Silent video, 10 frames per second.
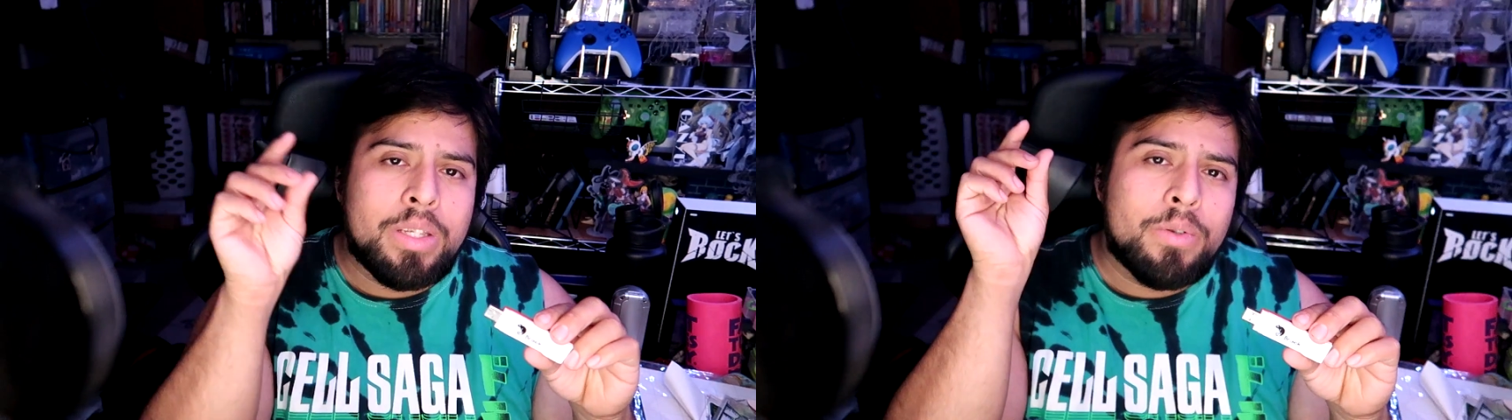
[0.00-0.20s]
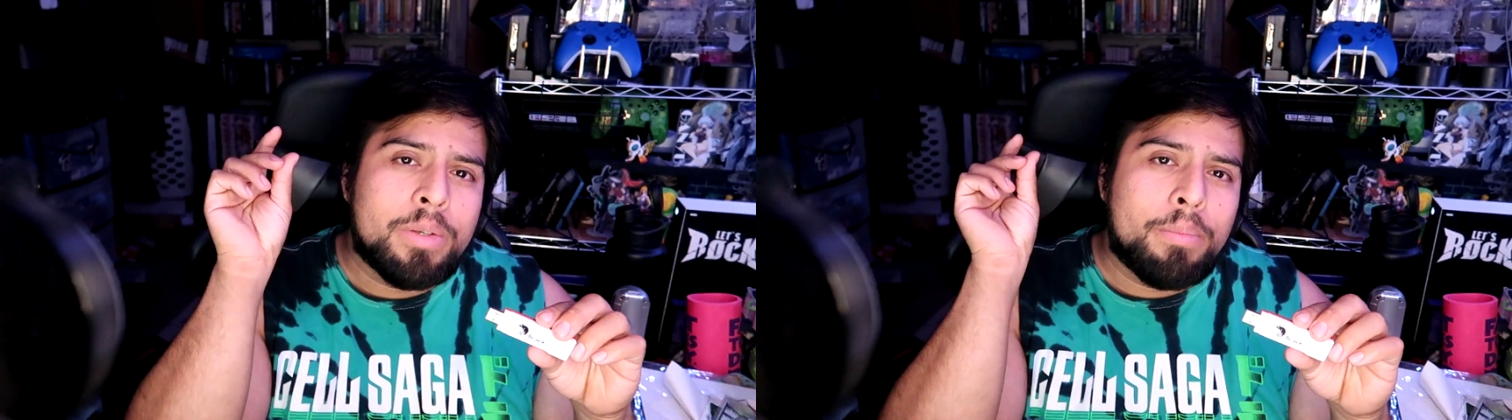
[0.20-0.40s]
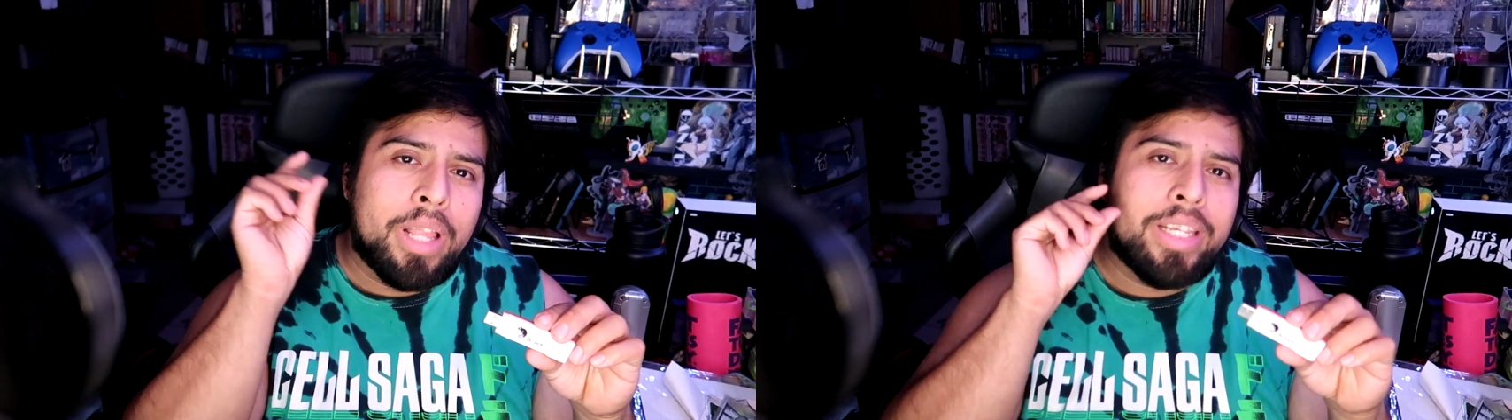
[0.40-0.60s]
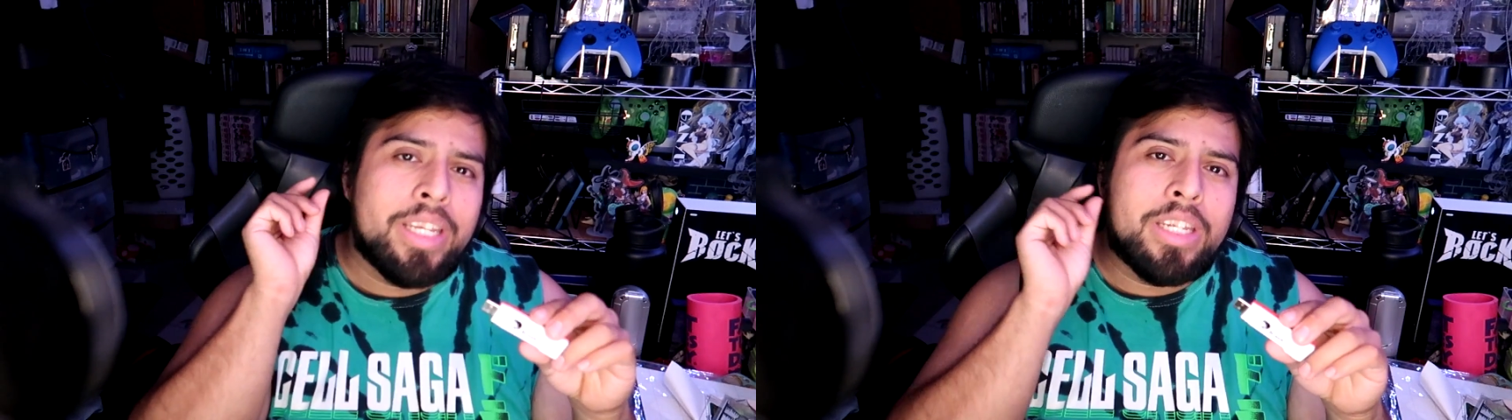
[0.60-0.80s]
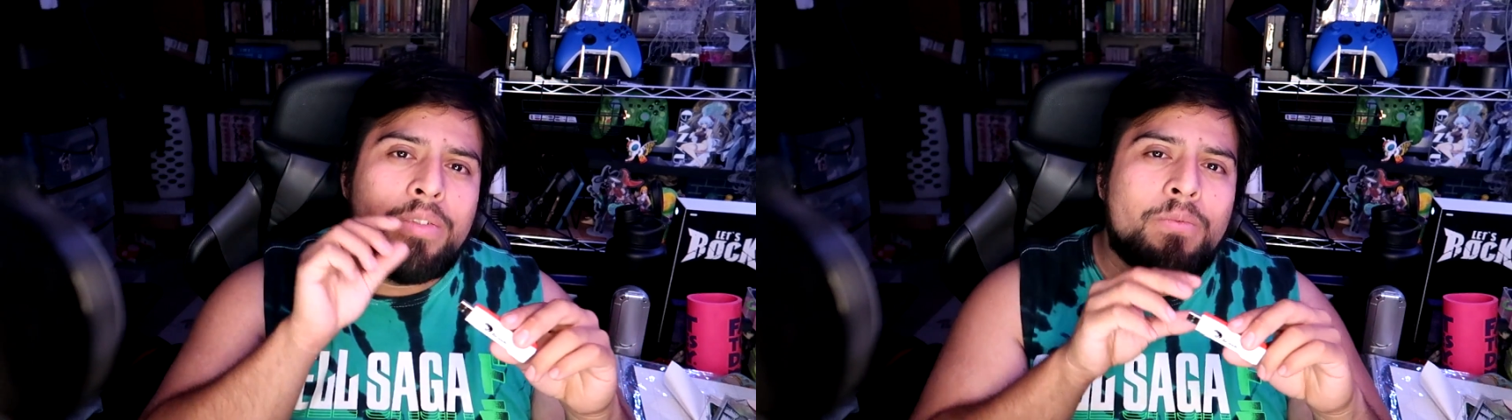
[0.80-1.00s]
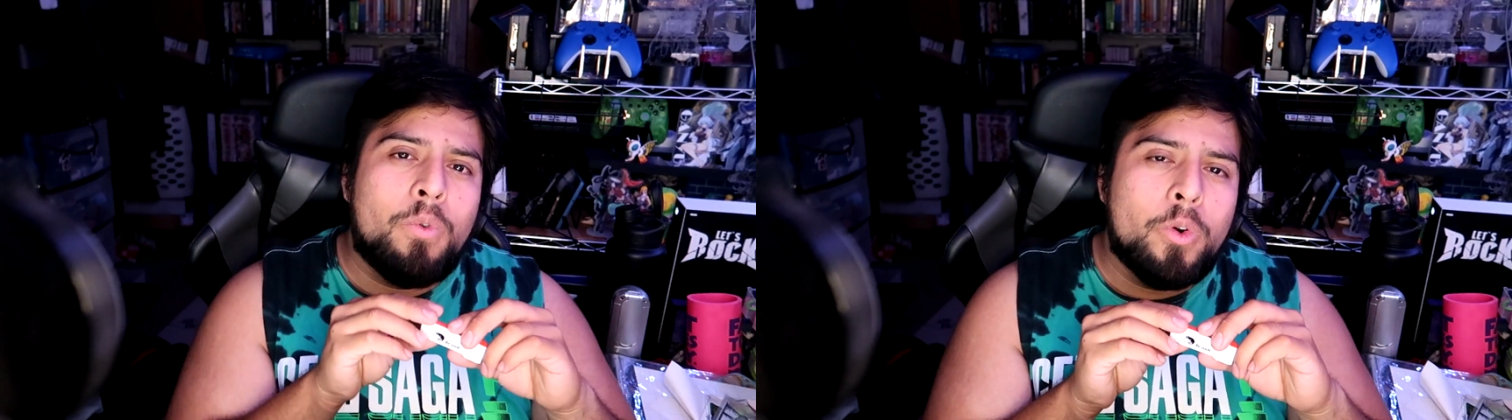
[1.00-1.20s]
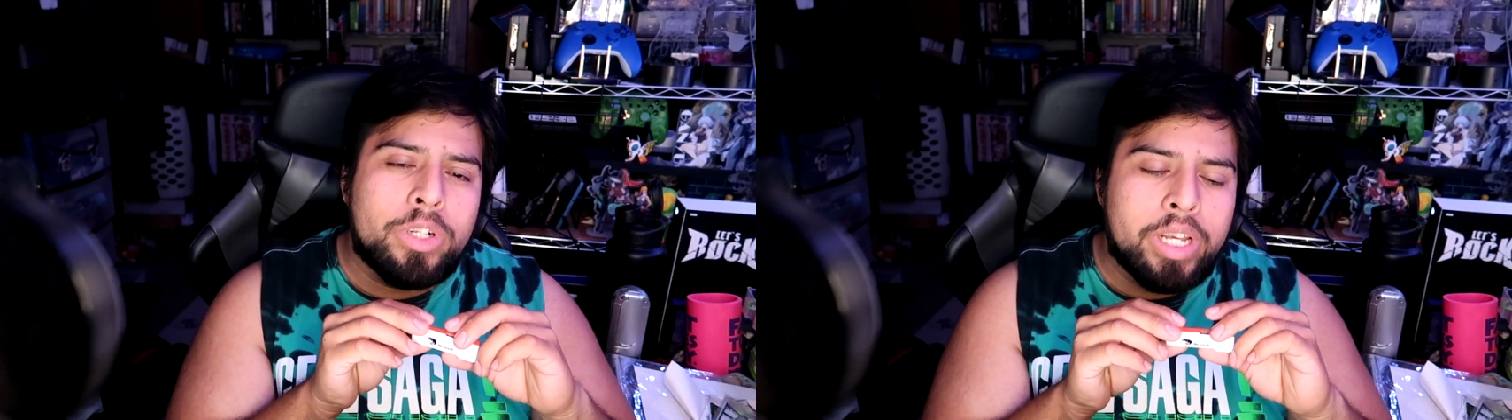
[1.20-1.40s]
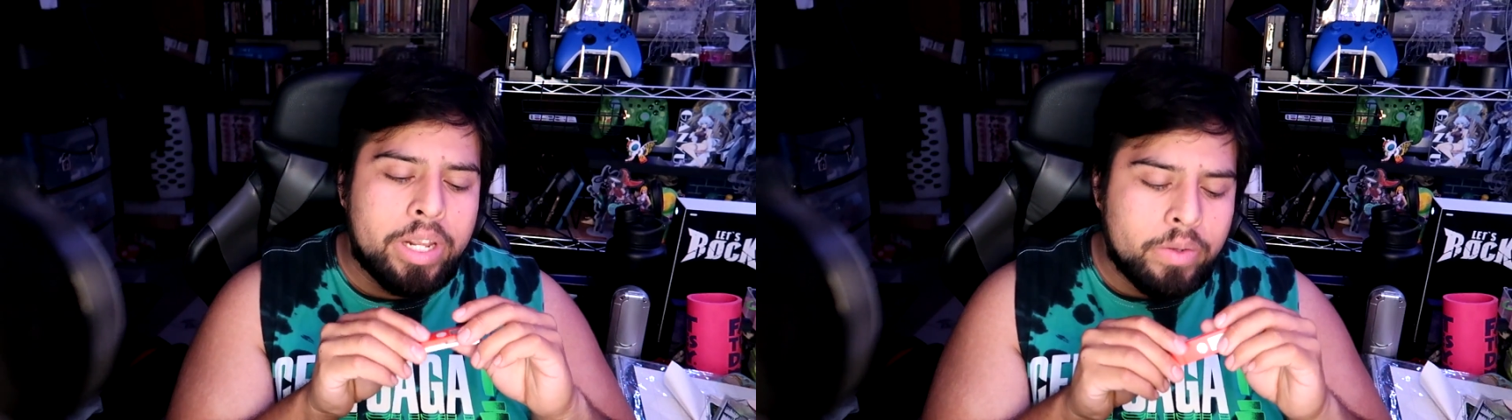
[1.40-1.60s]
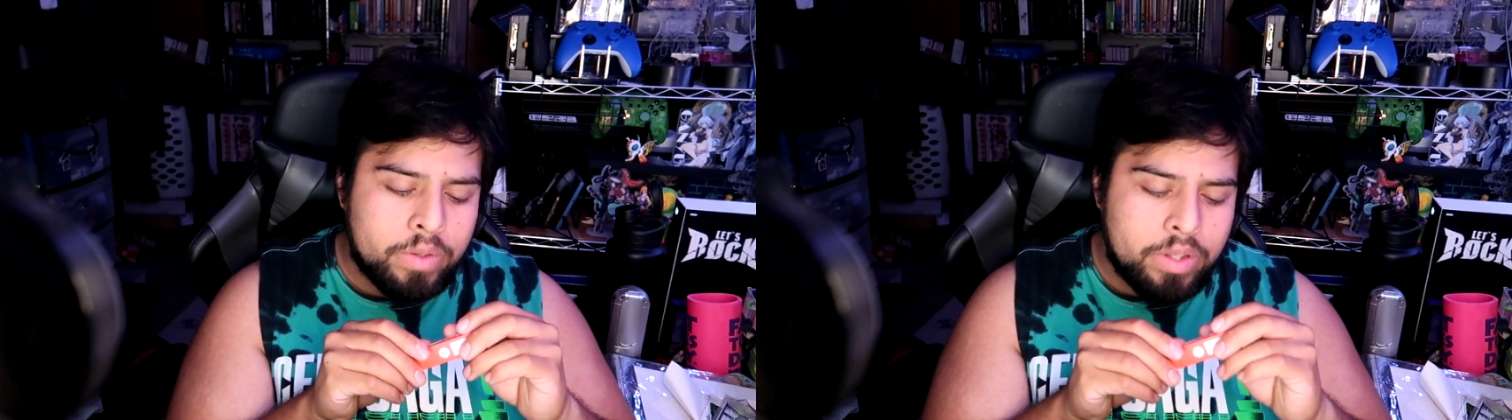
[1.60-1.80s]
it was a PlayStation 4 title.